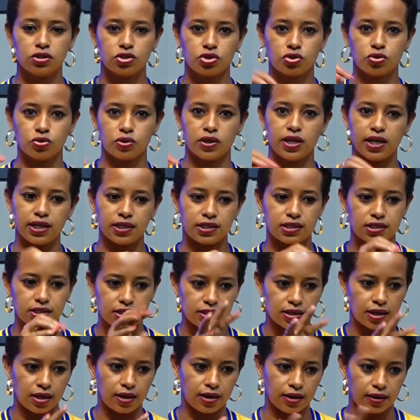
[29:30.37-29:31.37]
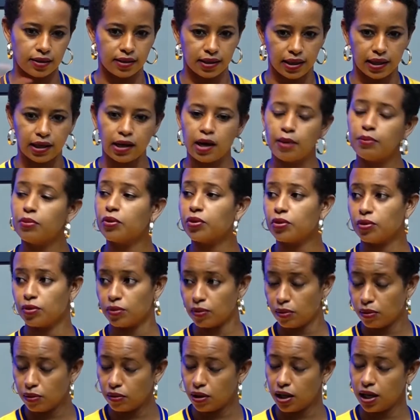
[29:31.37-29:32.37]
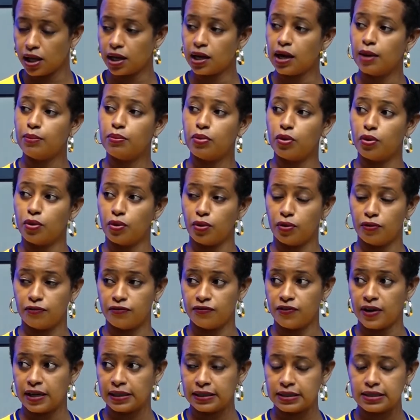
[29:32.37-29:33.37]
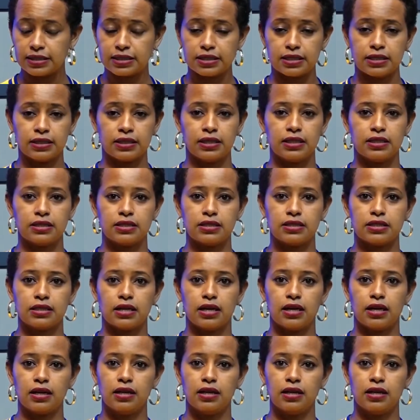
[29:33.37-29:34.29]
to get a couple of fans in these